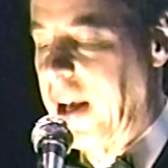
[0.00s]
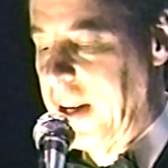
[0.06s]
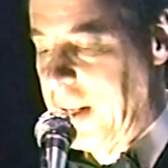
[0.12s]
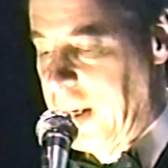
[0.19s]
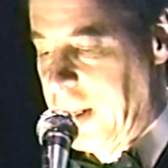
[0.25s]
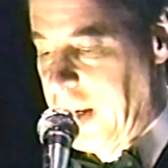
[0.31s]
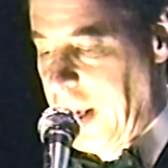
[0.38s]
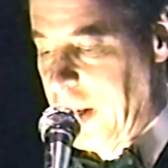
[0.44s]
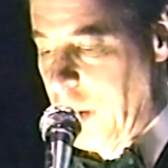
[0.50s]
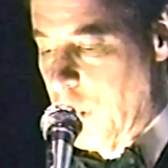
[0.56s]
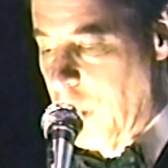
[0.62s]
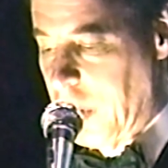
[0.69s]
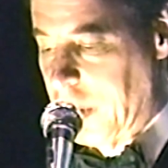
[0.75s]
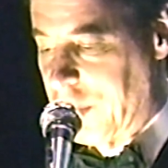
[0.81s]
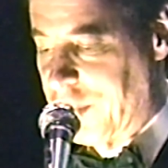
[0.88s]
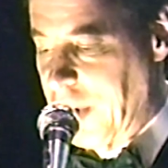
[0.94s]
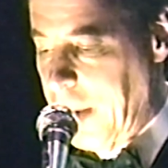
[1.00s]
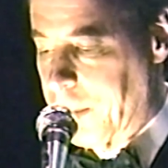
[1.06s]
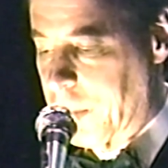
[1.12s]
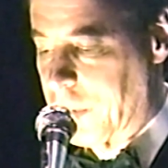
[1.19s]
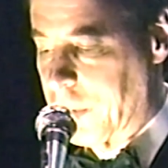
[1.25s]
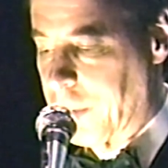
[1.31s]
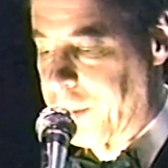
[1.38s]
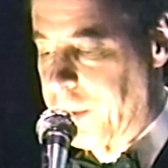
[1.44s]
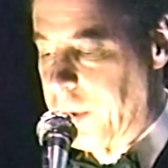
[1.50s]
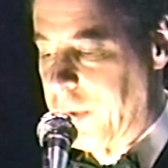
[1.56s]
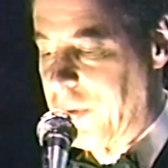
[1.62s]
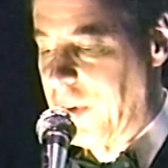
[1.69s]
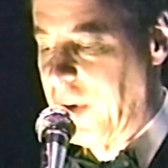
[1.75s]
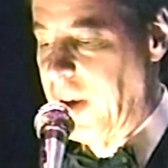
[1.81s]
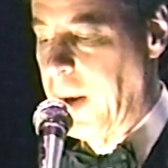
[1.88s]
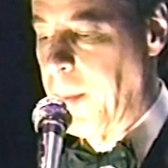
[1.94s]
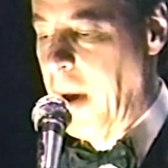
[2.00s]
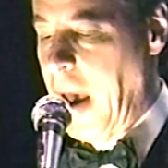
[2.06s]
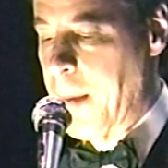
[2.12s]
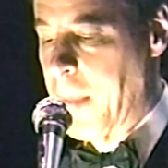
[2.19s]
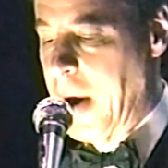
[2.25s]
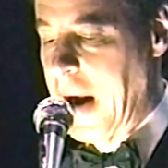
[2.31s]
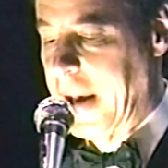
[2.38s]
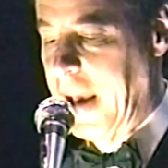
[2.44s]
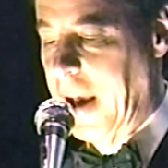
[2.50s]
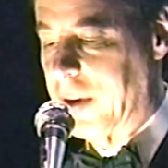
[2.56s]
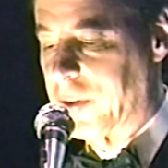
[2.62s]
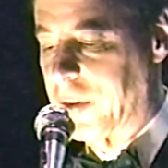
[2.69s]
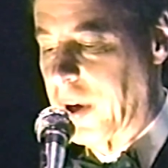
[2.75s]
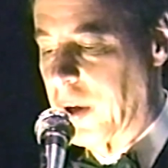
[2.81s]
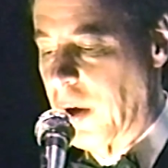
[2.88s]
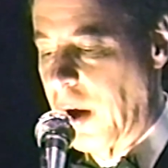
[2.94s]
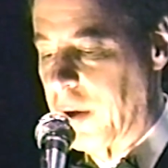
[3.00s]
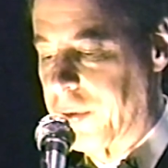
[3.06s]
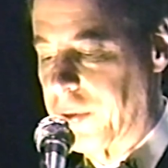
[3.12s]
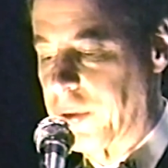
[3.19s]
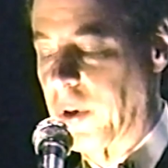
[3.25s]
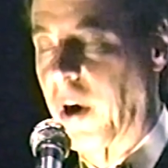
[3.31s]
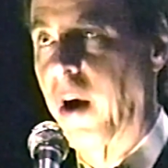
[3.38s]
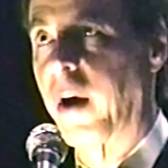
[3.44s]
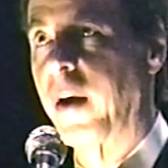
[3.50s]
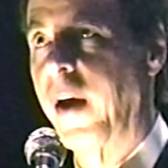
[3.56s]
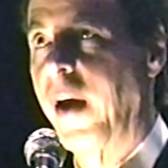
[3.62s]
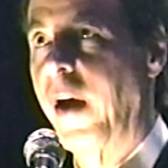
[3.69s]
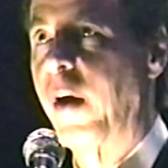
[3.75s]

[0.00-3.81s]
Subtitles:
80, and 81, Shep was the first-team MISL All-Star.